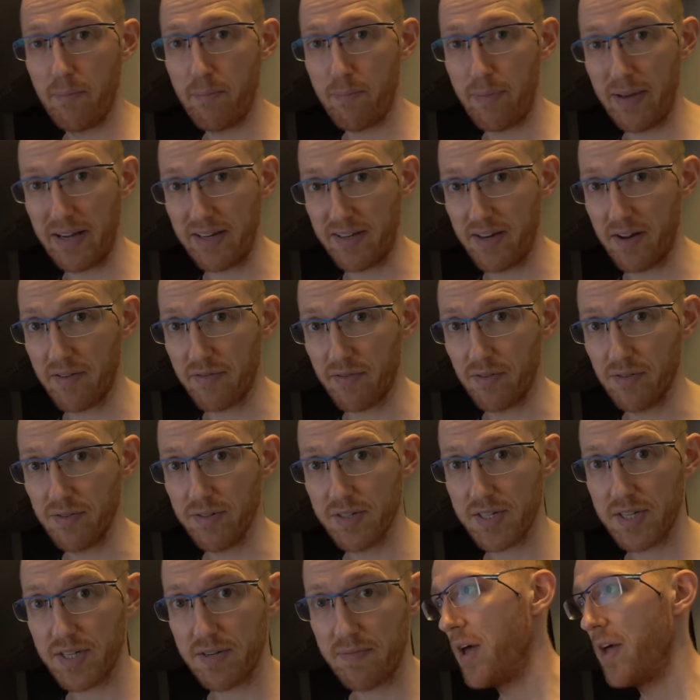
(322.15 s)
Big
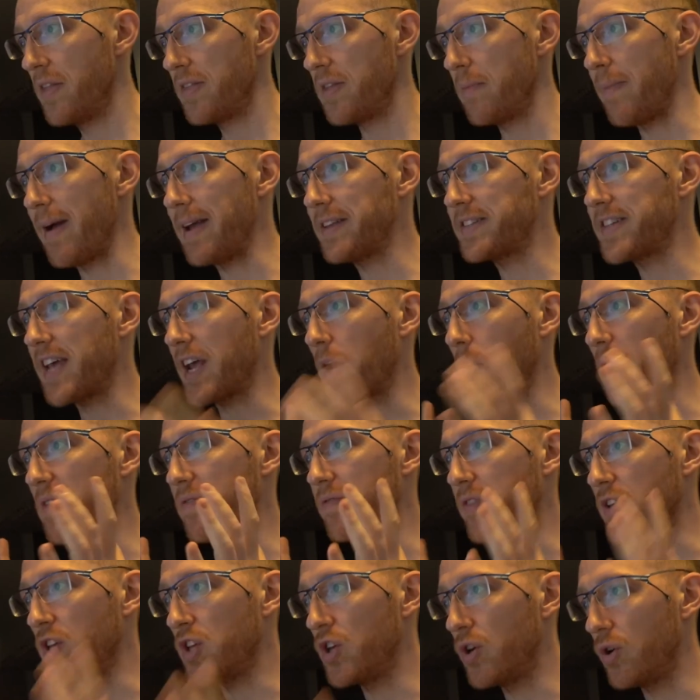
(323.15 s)
difference. The main takeaway
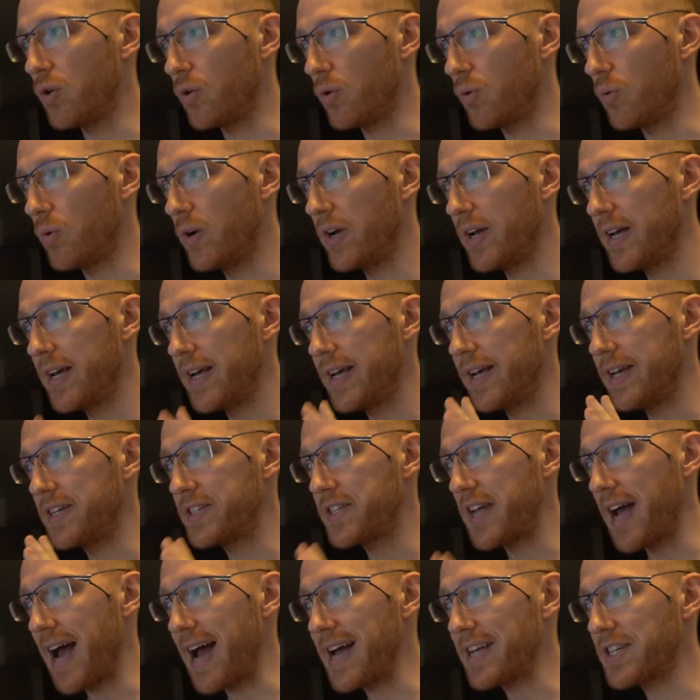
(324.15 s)
for you
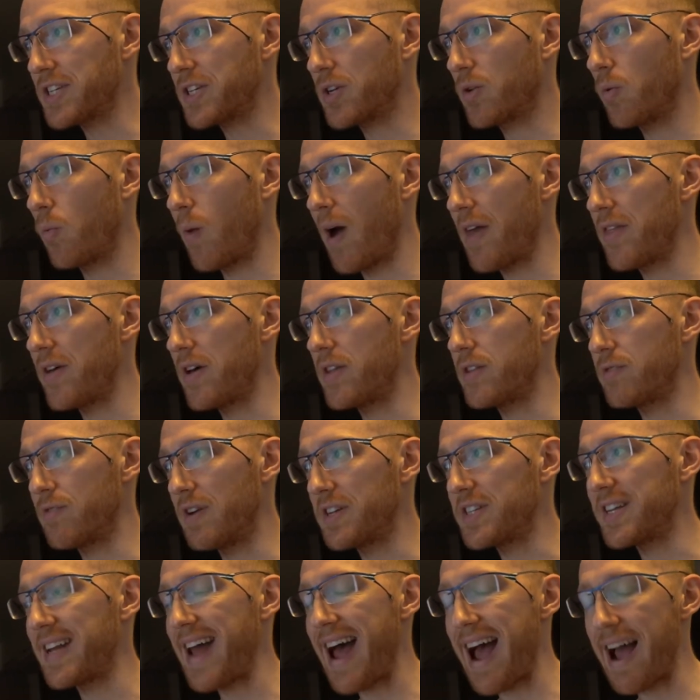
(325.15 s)
is to ask whether there
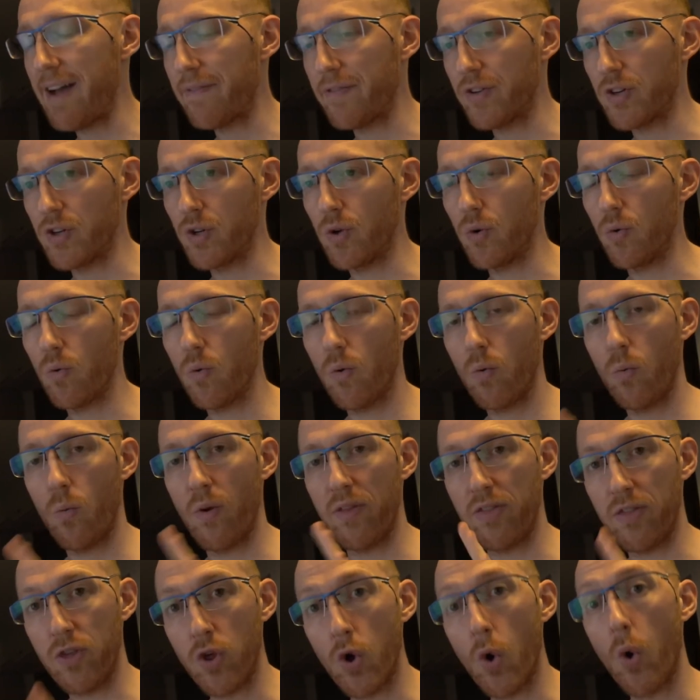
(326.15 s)
is an avenue
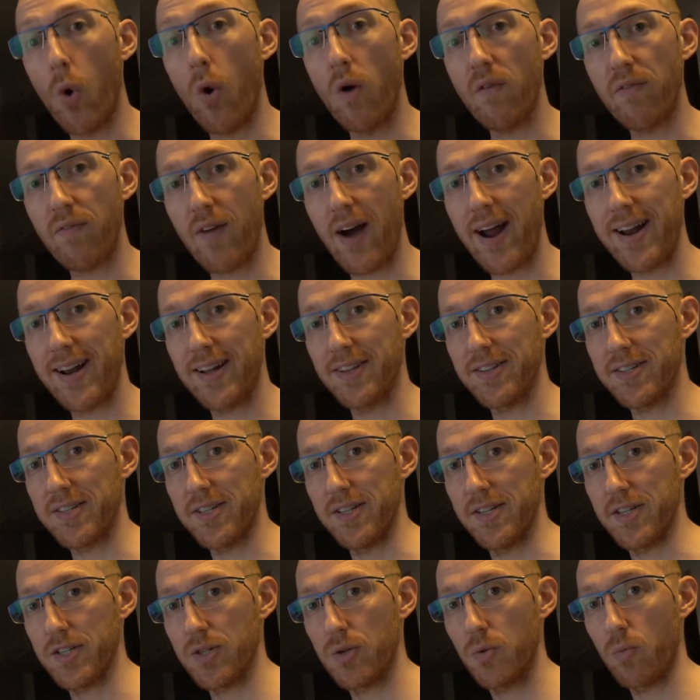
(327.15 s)
with your
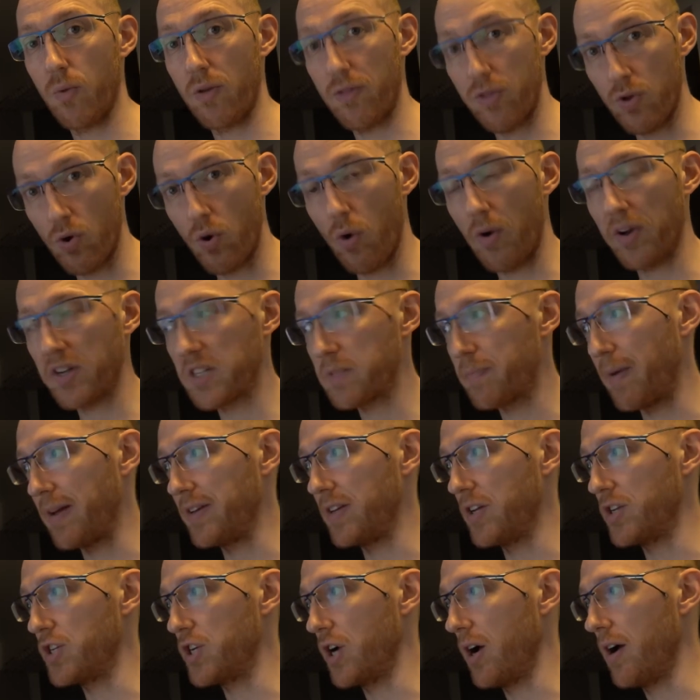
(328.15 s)
finances, with your
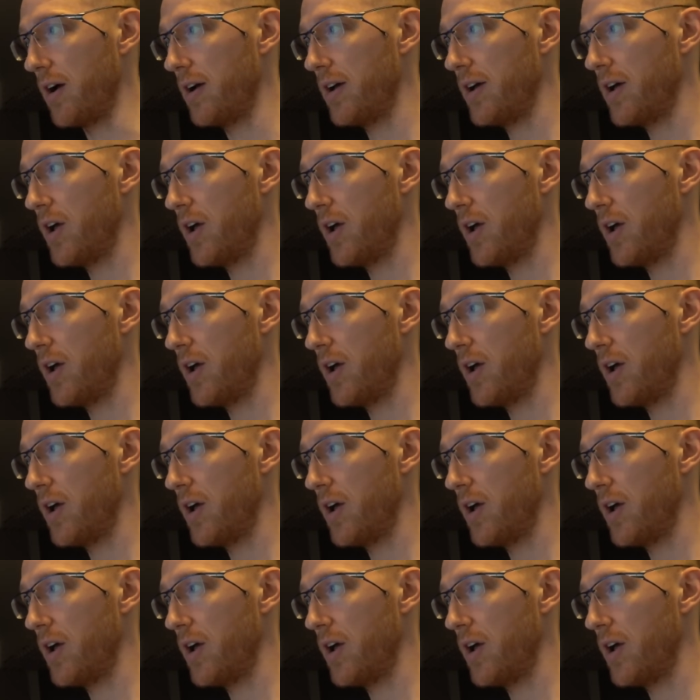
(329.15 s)
expenditure,